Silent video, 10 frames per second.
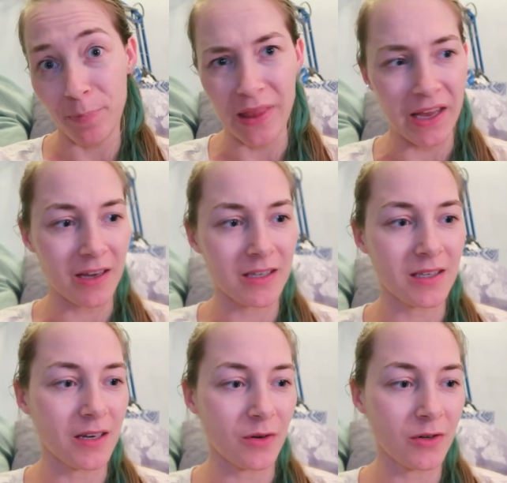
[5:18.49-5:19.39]
like I
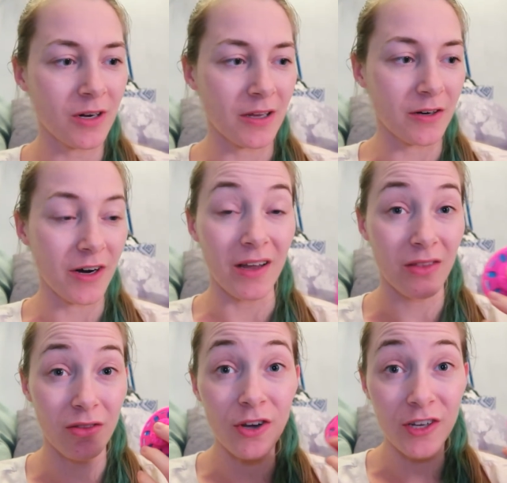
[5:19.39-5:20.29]
said earlier, I
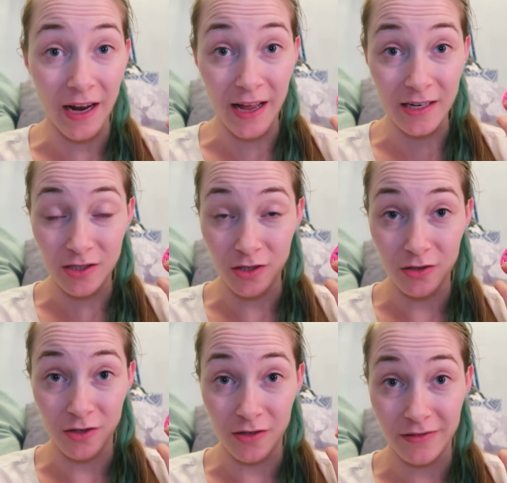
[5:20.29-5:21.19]
thought I had a
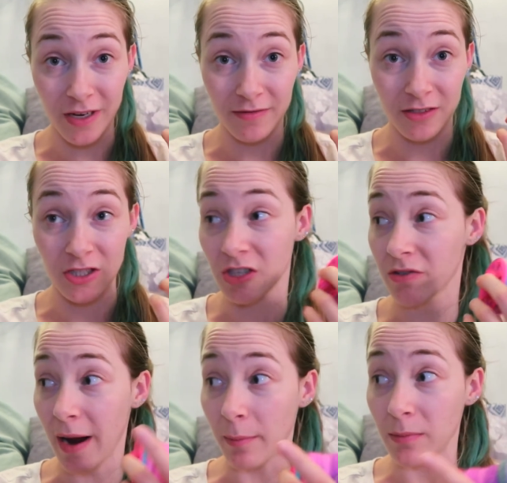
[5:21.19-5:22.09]
total of 70
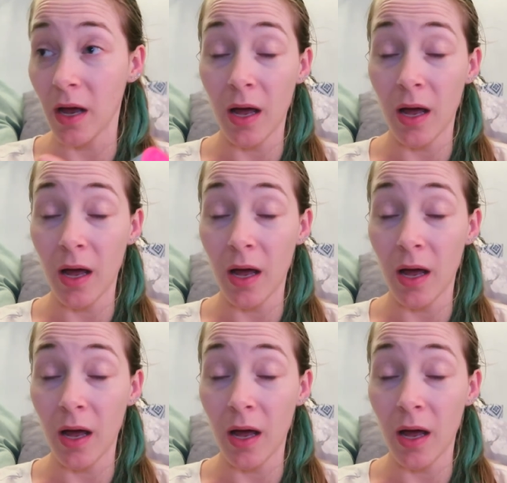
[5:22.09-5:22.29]
gram.